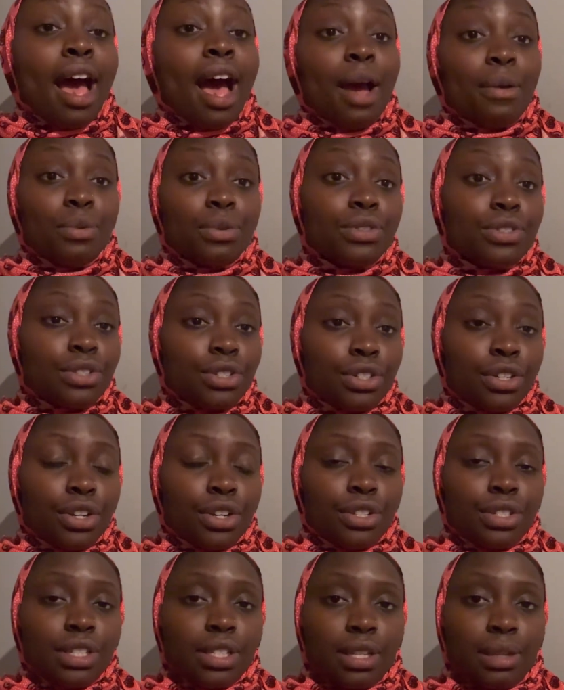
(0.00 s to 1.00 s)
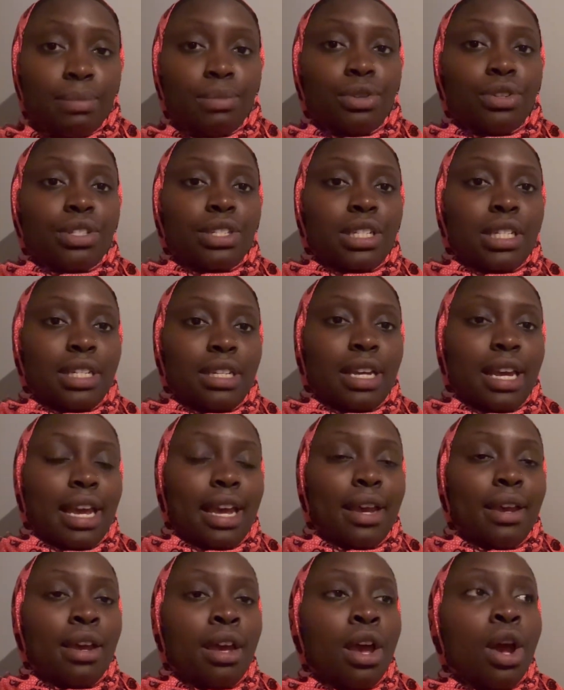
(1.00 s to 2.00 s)
I'm also going to go to the mosque
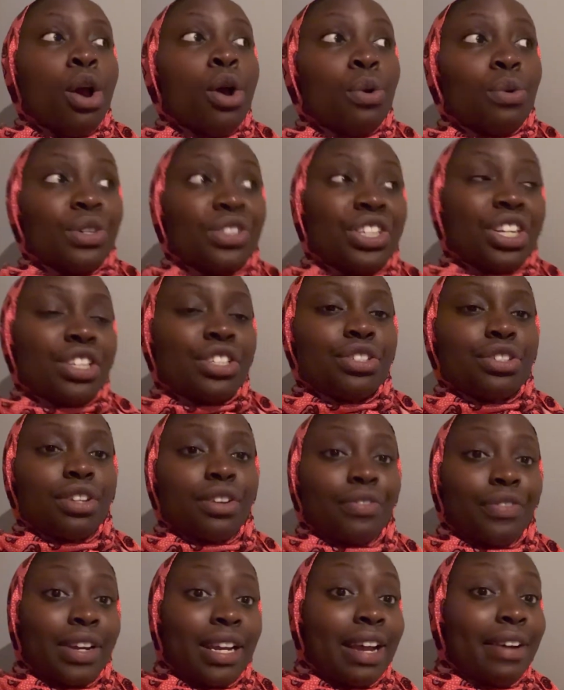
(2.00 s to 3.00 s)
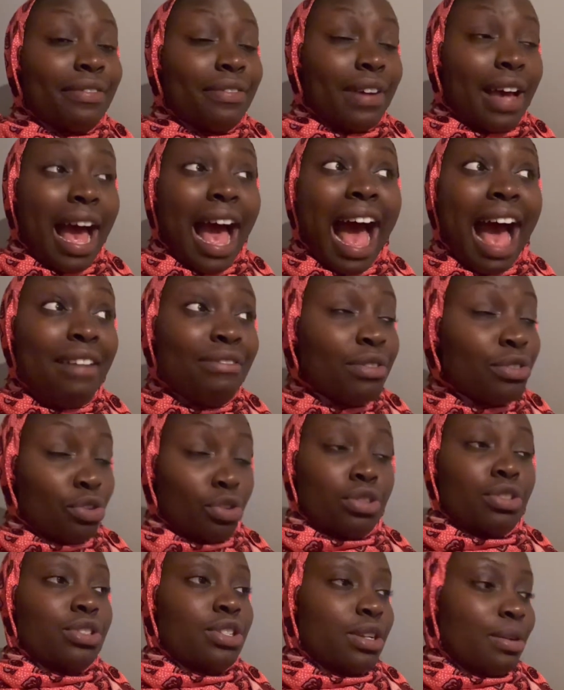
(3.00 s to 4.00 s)
today, which I should have, and I haven't
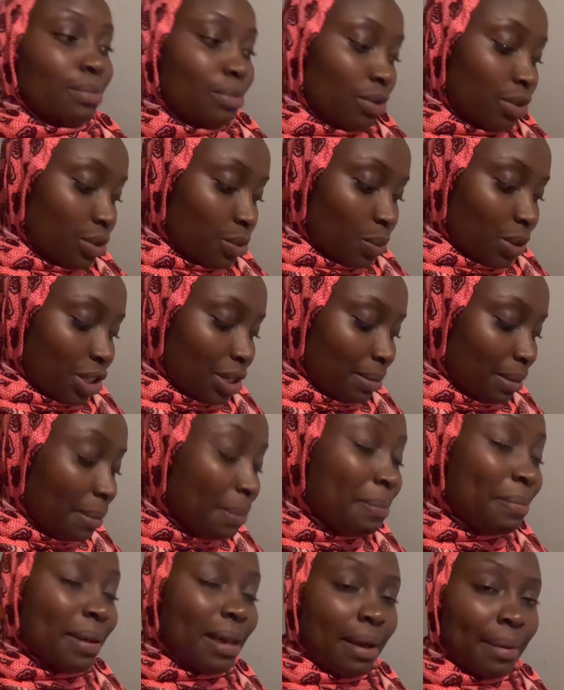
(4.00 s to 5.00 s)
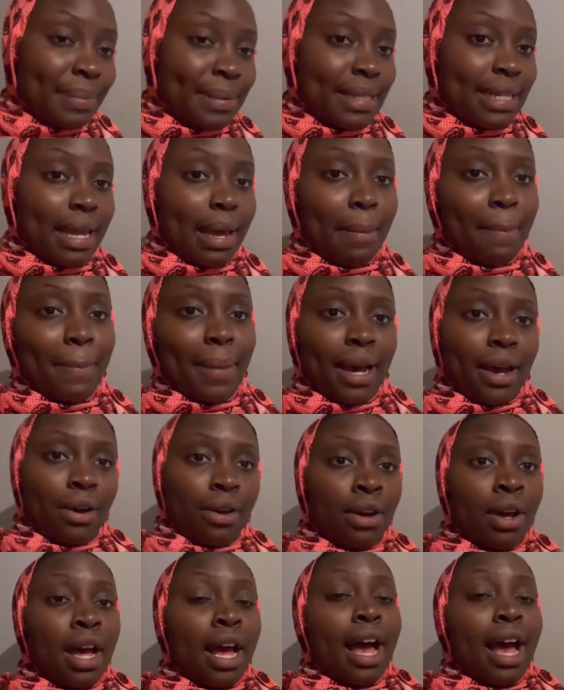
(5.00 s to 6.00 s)
gone to the mosque, which I'm a bit upset about,